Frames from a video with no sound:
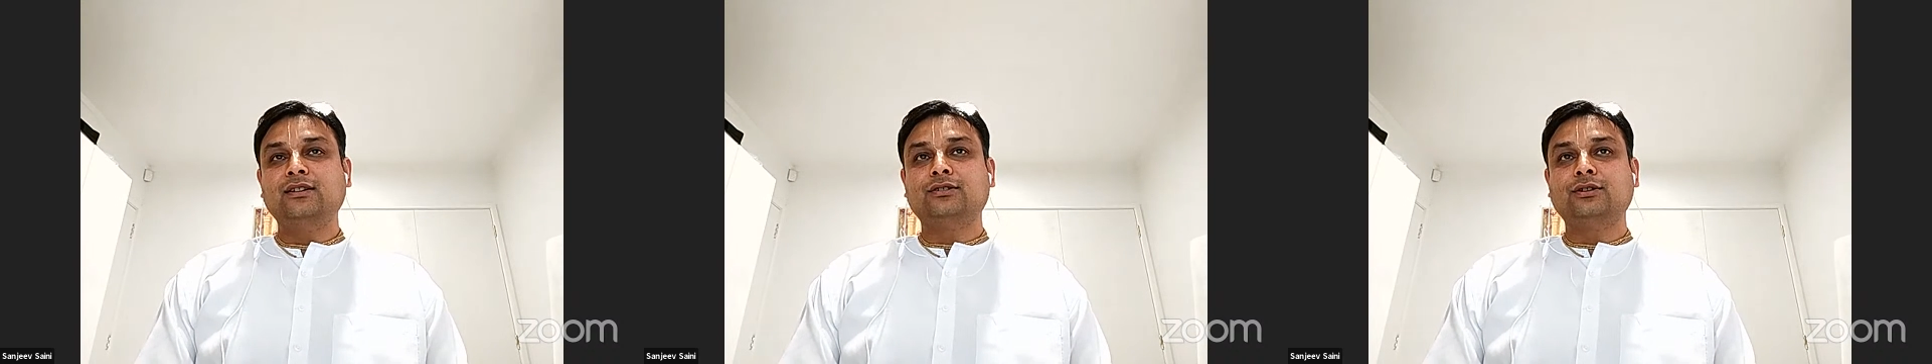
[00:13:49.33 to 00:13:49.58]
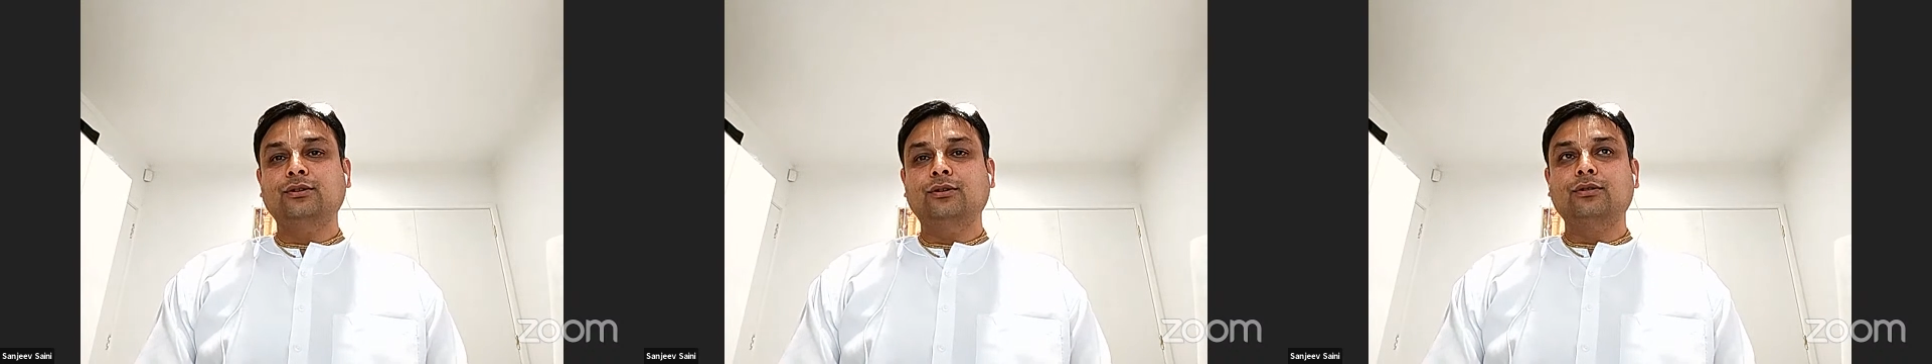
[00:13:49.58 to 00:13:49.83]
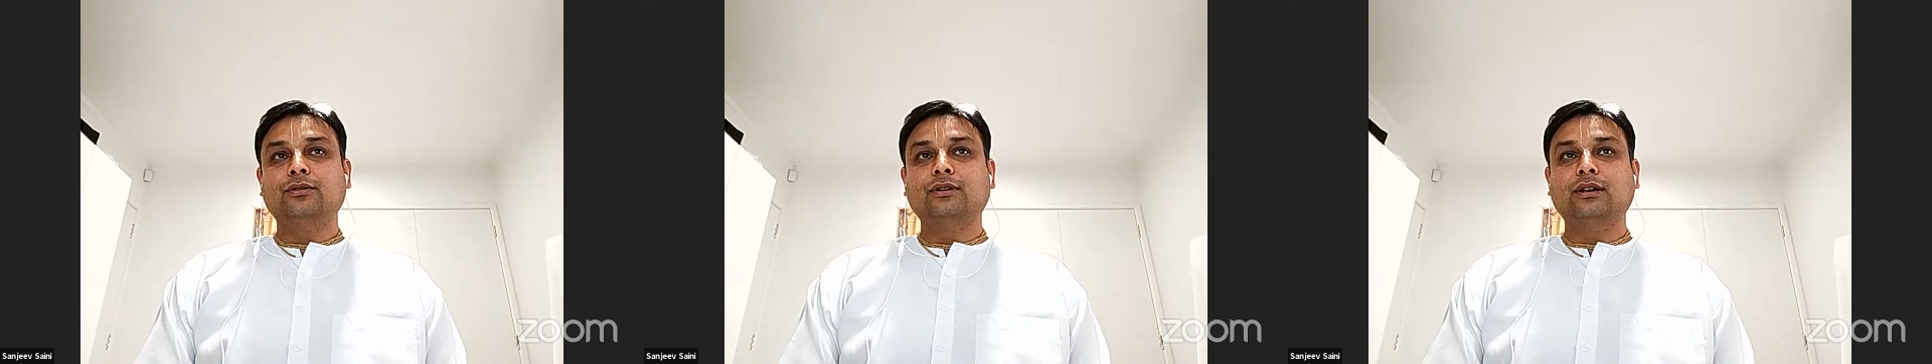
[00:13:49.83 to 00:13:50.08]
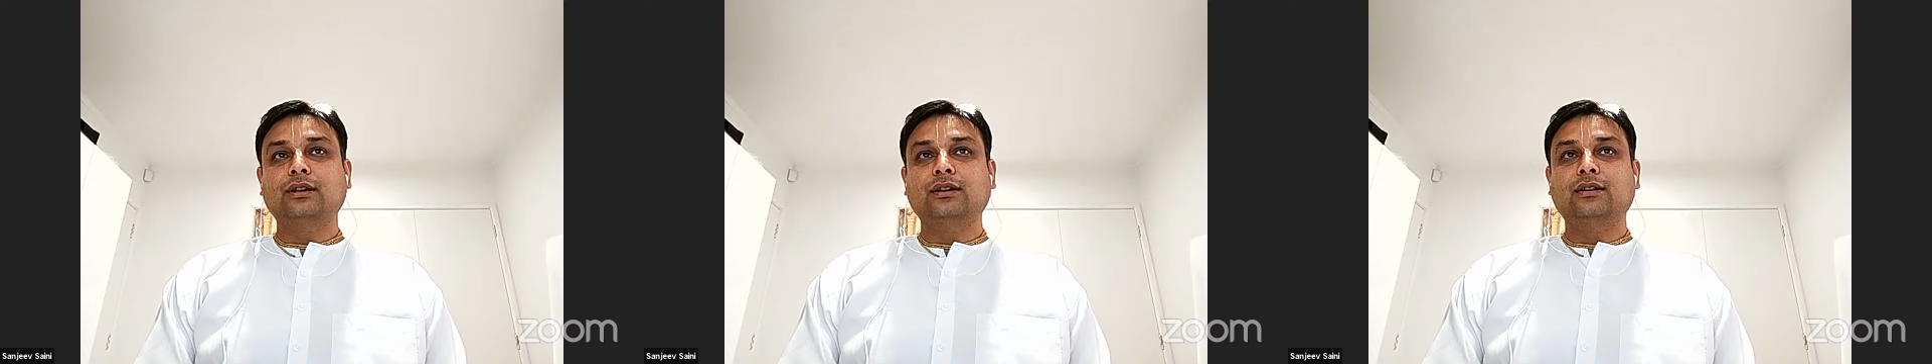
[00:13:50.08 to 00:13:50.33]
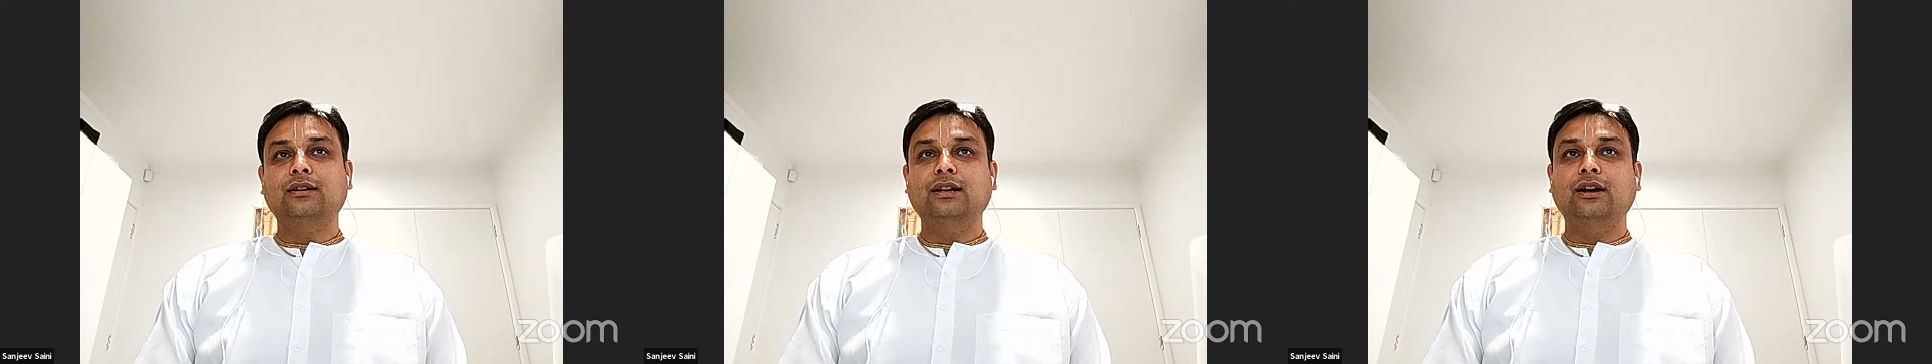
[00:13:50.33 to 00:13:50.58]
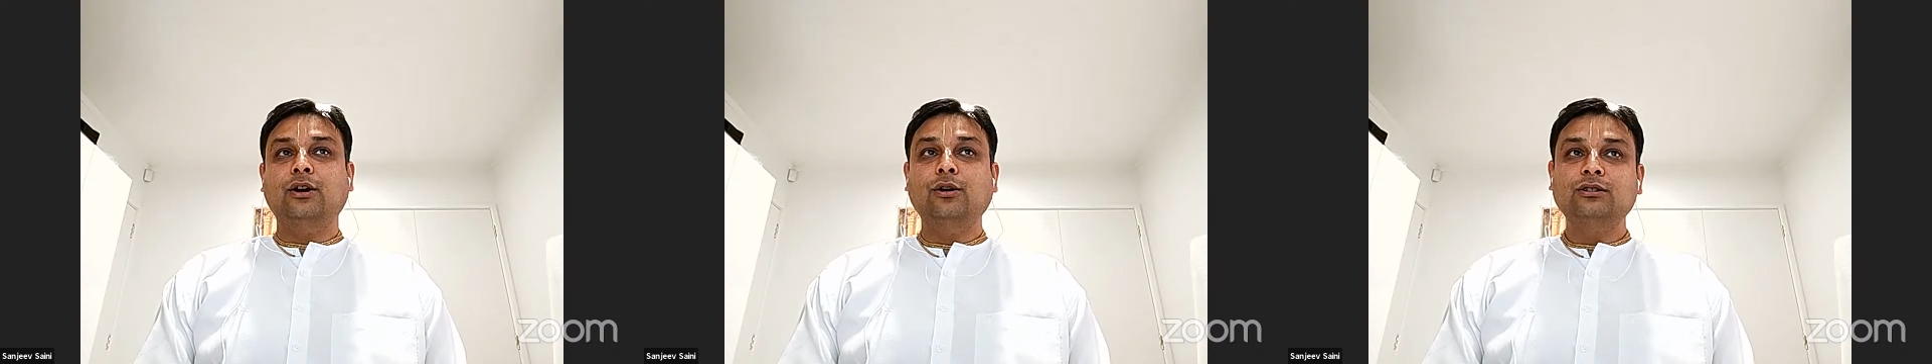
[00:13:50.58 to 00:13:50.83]
So
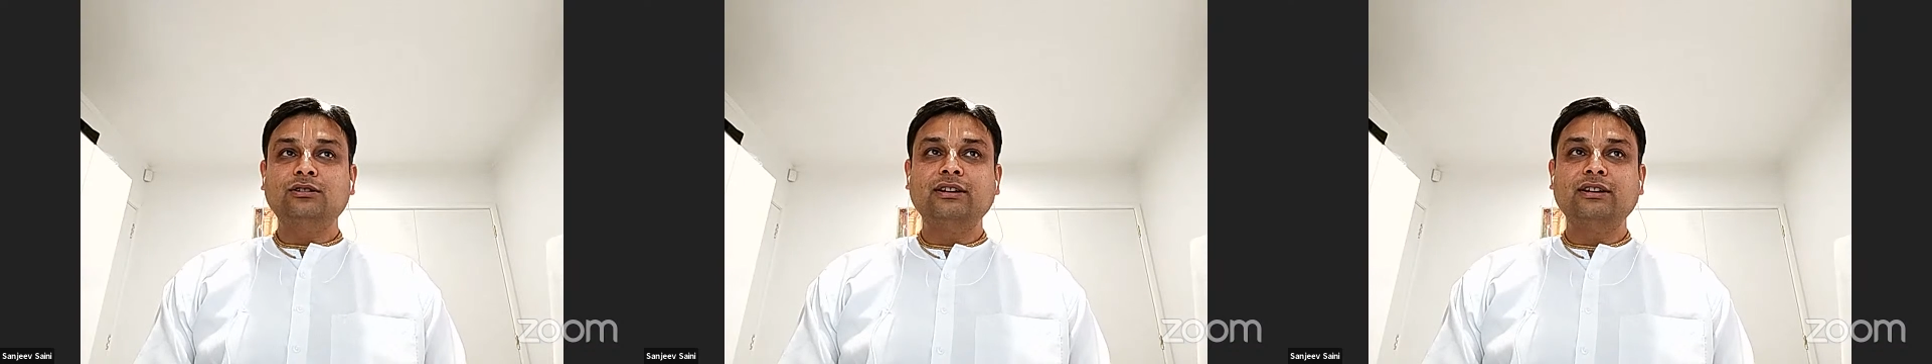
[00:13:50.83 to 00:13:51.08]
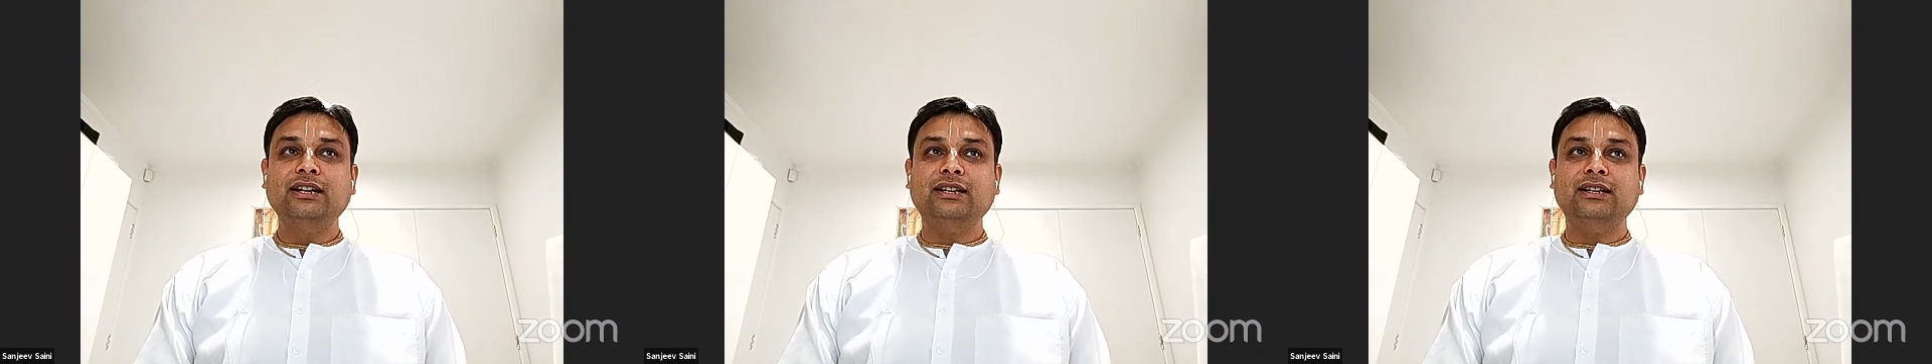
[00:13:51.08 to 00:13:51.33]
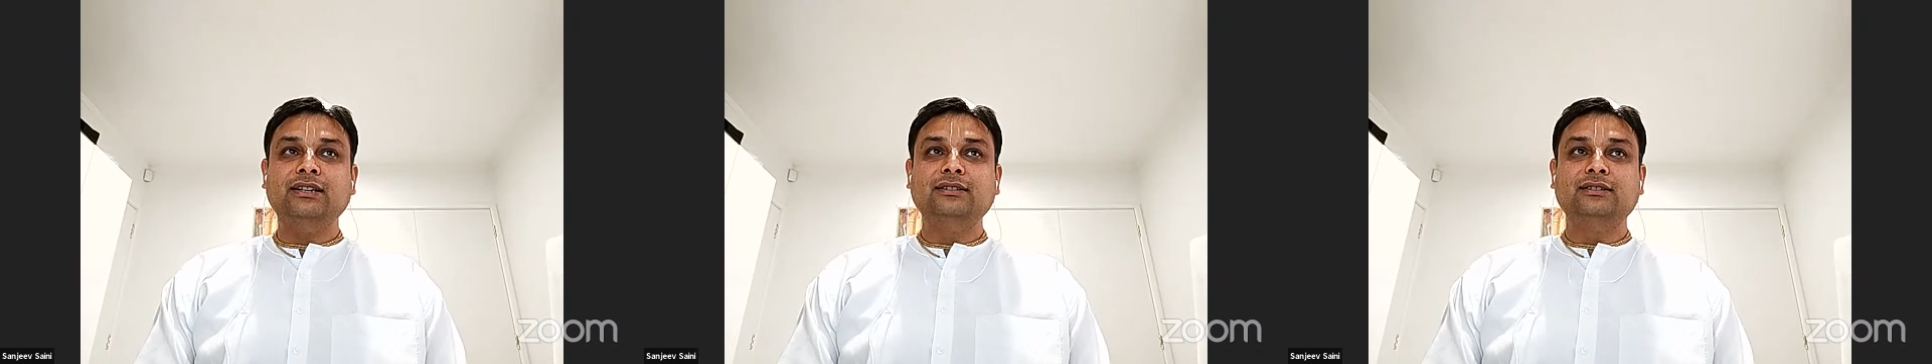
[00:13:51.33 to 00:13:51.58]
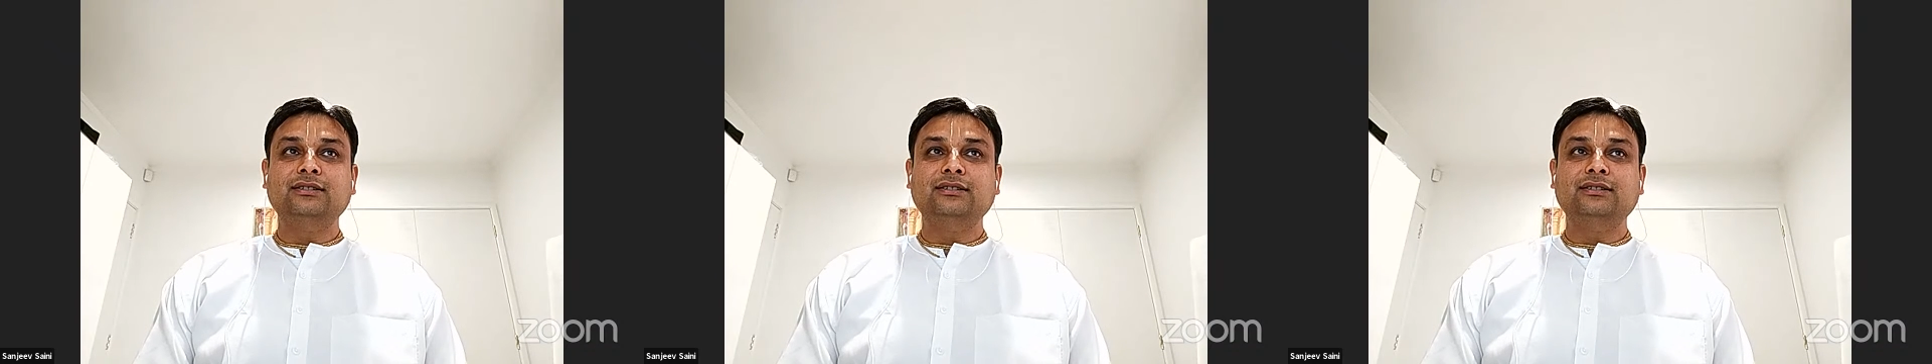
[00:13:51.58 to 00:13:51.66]
all three,